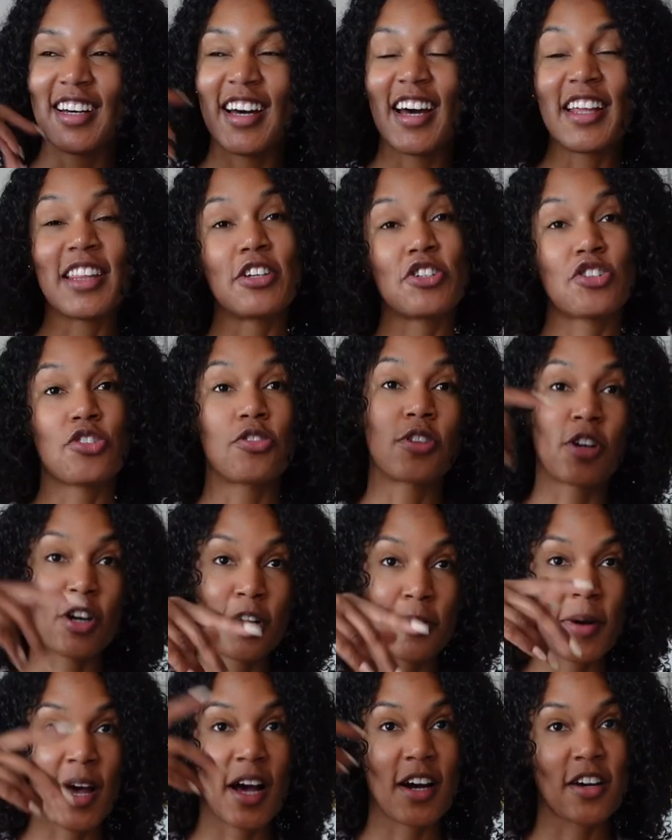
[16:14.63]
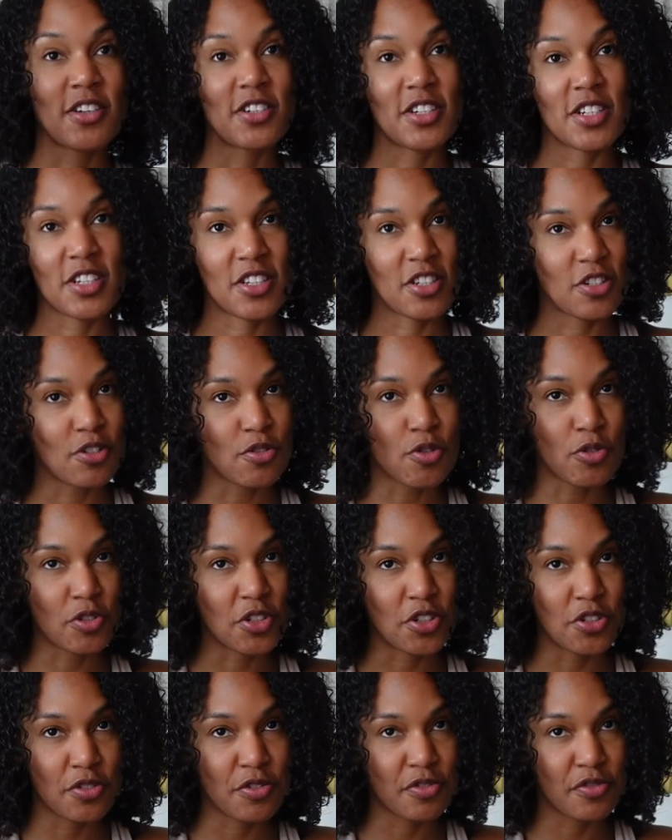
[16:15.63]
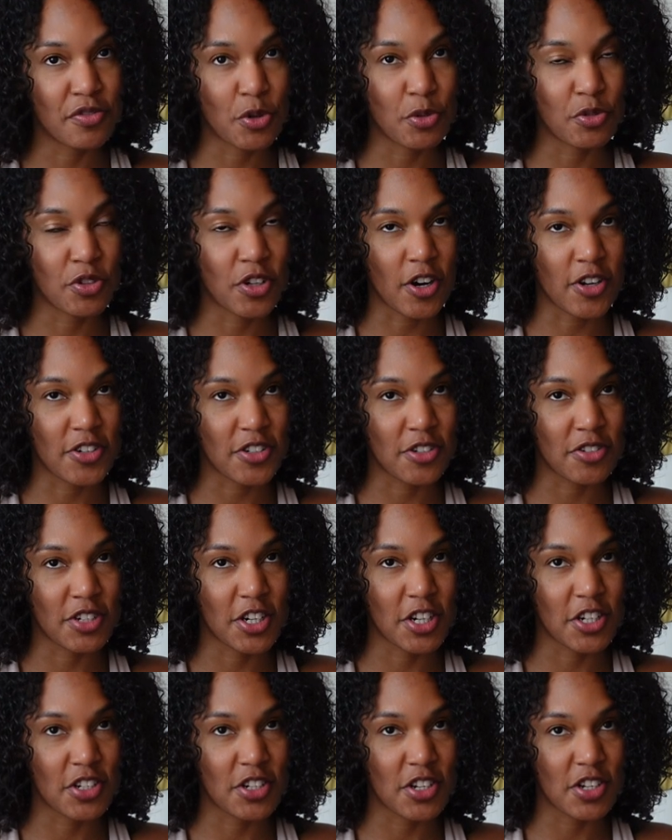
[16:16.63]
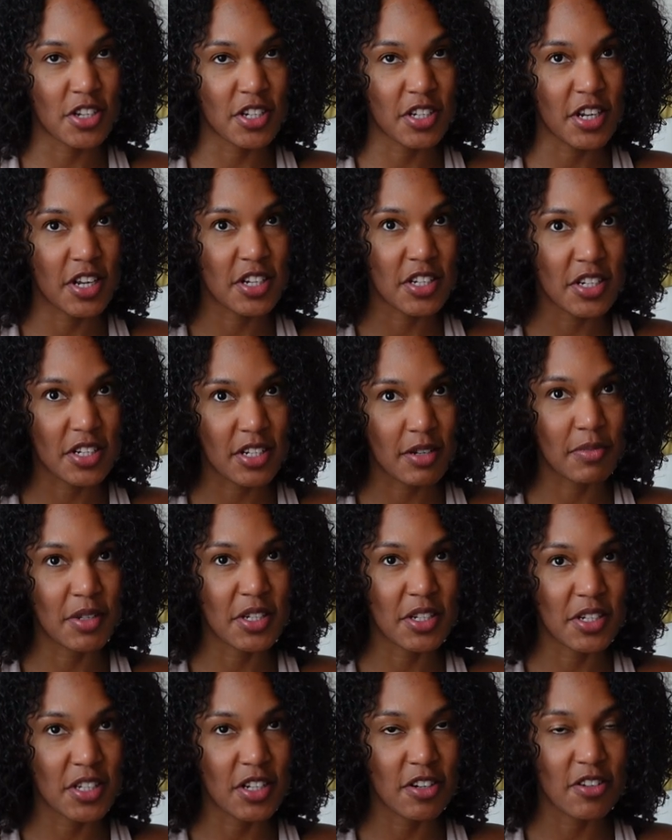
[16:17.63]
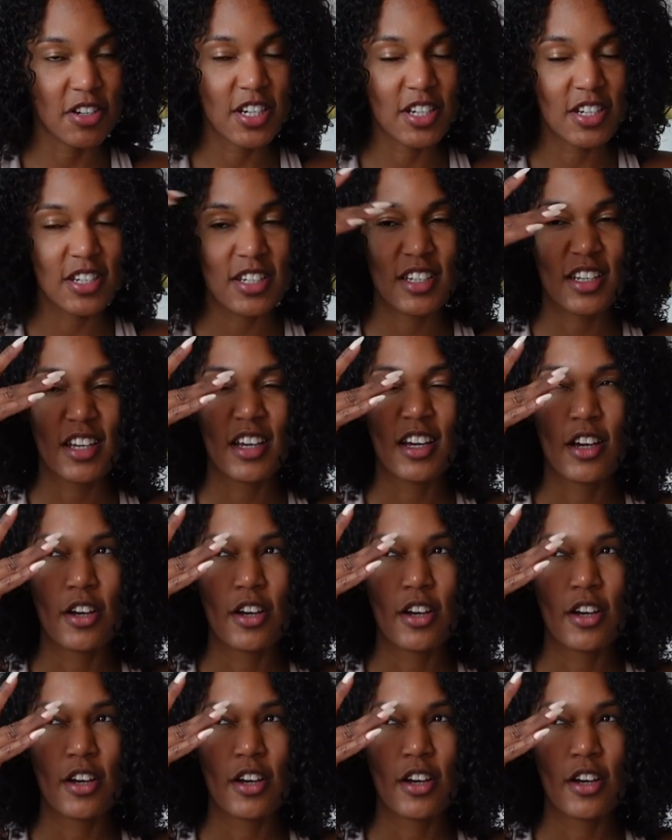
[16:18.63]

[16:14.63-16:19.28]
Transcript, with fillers: And then she'll call back because they still only do phone consultations unless it's something serious.